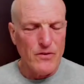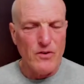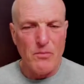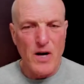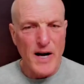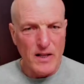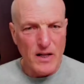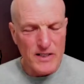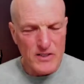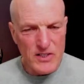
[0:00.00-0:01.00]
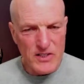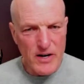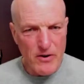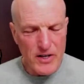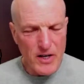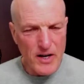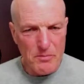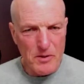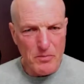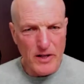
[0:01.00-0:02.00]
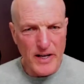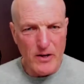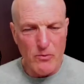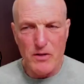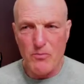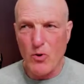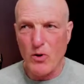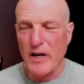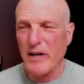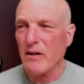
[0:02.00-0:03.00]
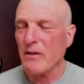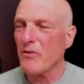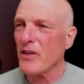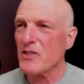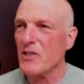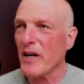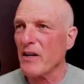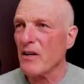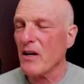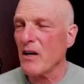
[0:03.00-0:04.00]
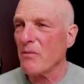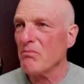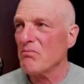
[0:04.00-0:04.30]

some guidelines that Terry and I had been playing with, more like things like, I